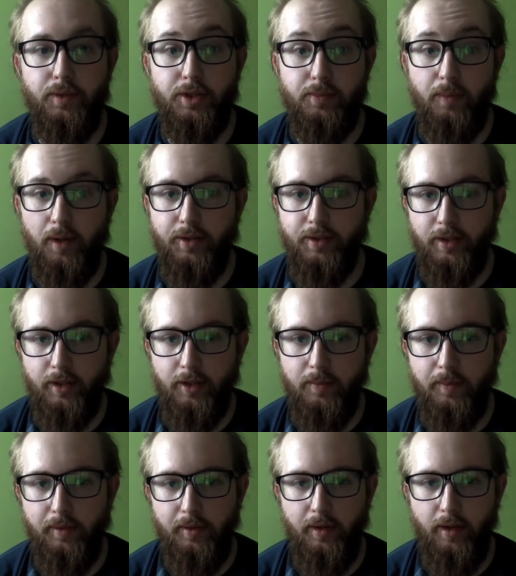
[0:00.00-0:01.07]
with Sparta
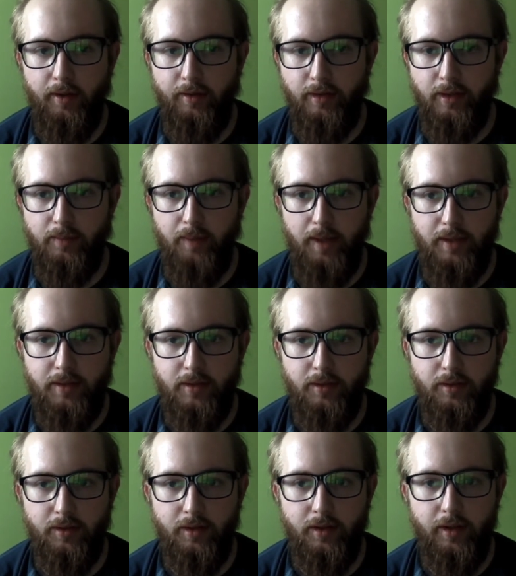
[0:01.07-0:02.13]
Global, currently based
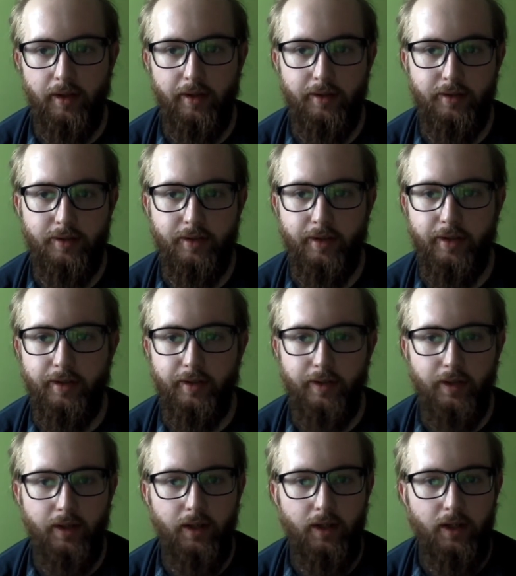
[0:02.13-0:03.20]
on client site,
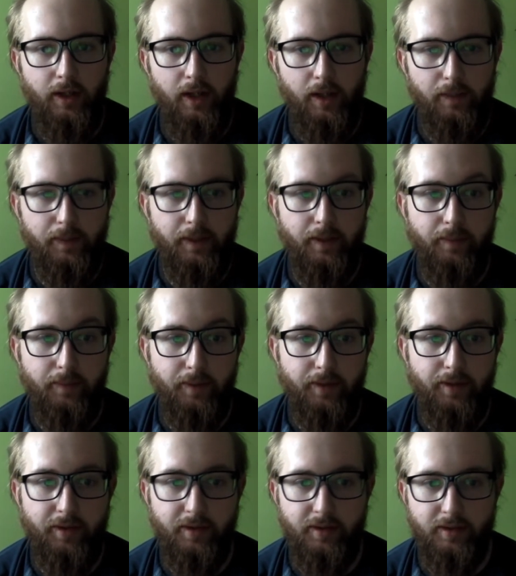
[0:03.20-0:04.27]
helping them
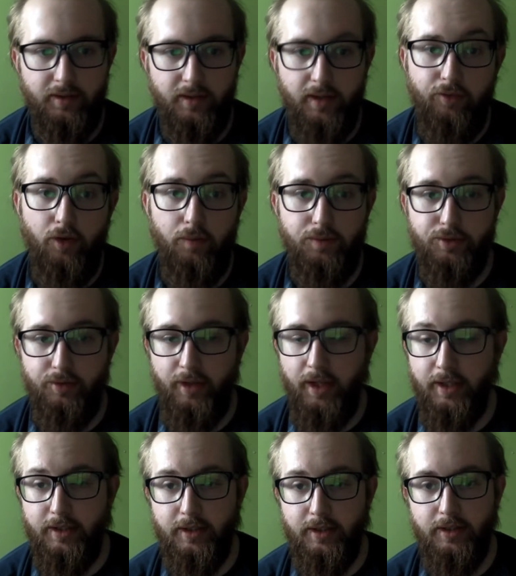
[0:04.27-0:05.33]
with DevOps
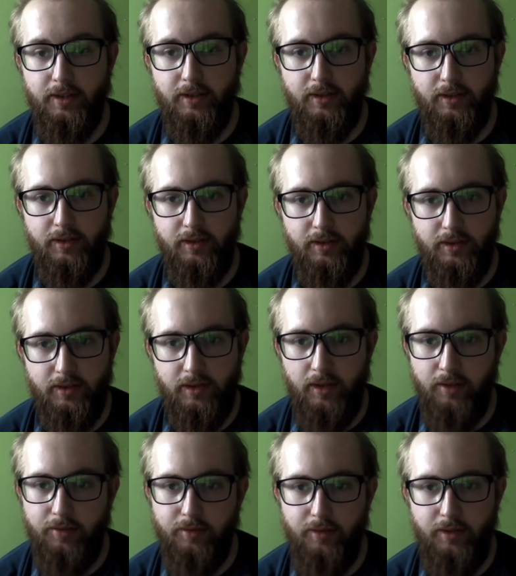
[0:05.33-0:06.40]
related
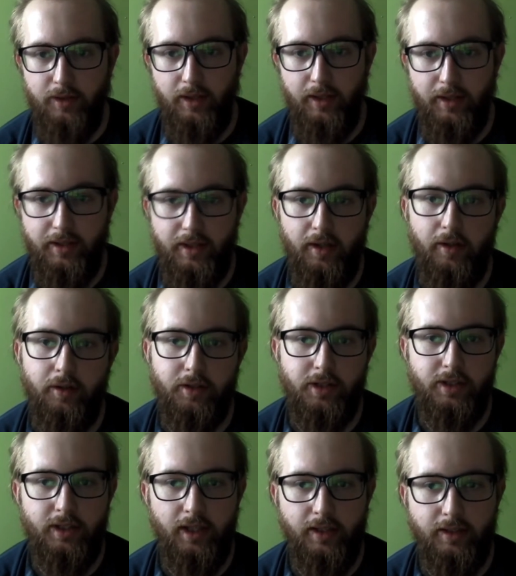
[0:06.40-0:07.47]
stuff in the technology
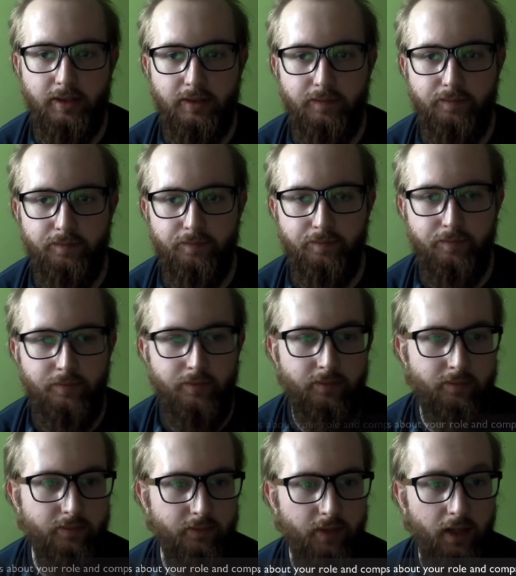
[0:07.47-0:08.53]
sector.
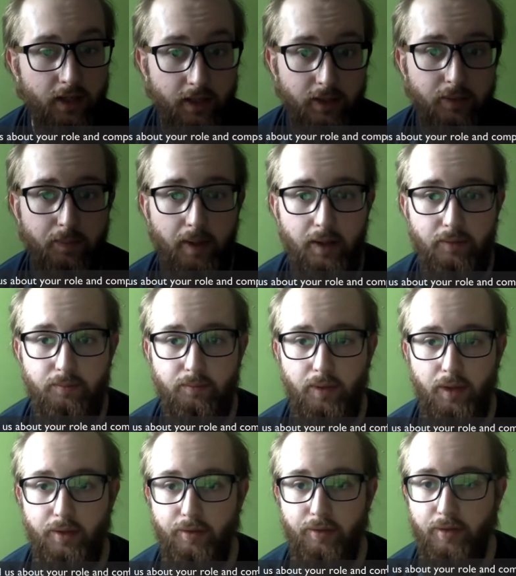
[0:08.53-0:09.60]
A little about
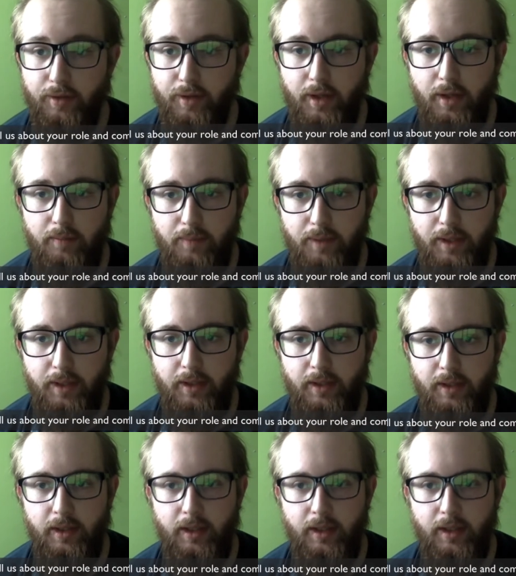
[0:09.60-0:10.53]
my role and company.